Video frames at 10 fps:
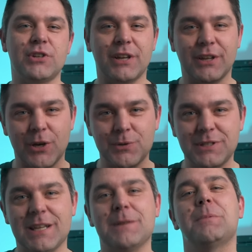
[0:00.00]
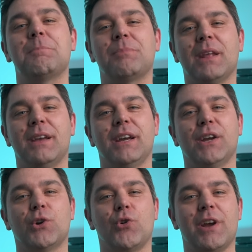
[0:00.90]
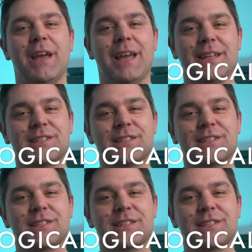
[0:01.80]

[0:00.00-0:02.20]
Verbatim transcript: You're going to go deep and create a